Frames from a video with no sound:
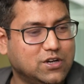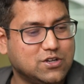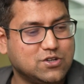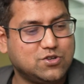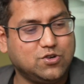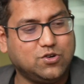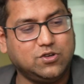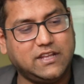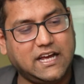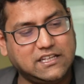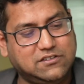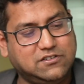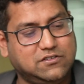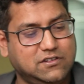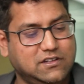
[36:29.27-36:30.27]
So
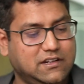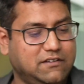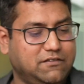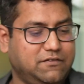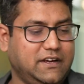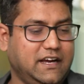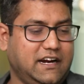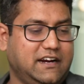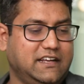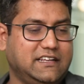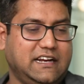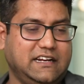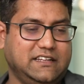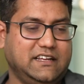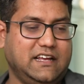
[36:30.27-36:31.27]
that's we are
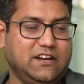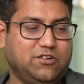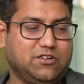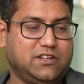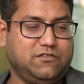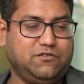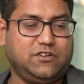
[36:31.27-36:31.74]
designing the algorithm.